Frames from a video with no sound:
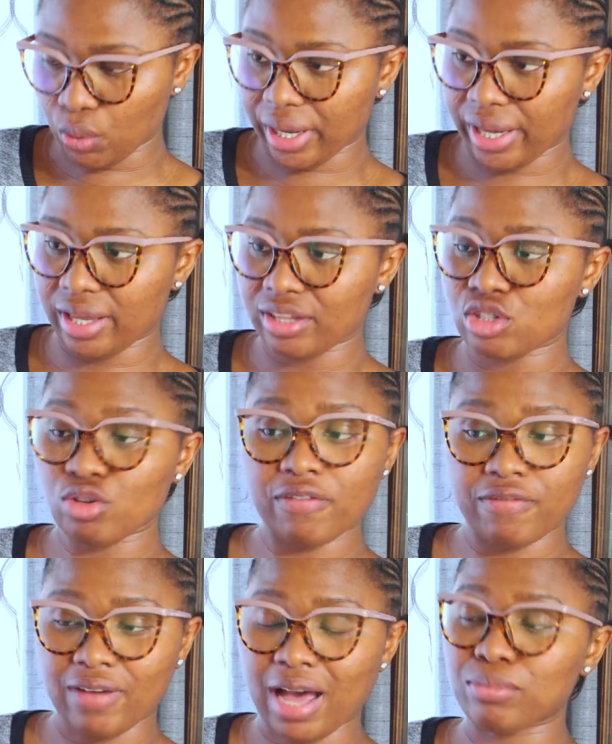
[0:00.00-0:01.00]
Okay, so
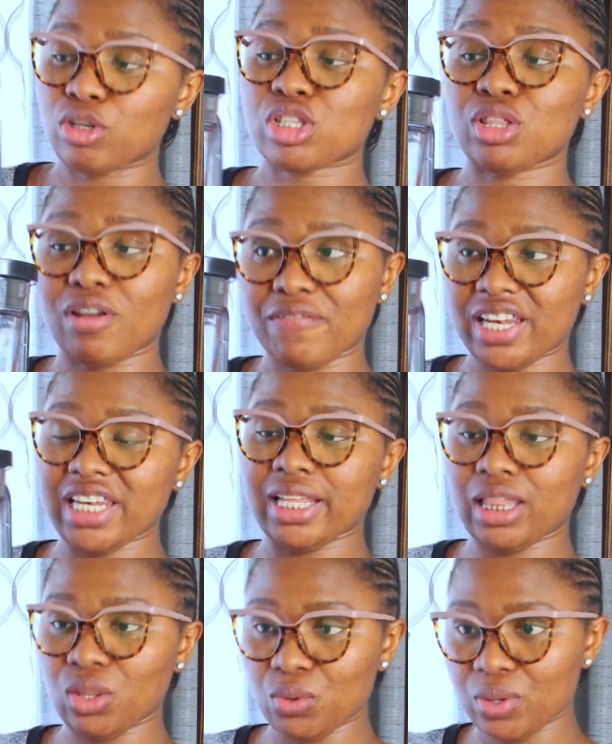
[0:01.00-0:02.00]
far I'm just loving the
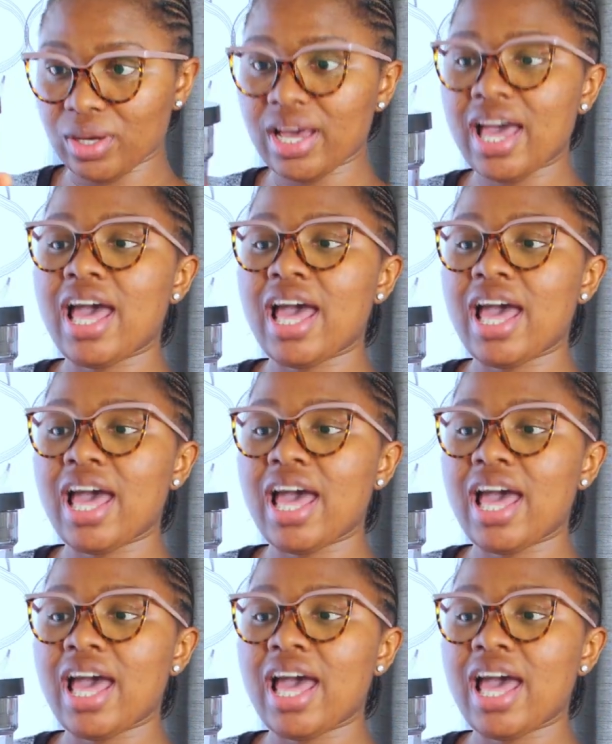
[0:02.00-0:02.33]
look.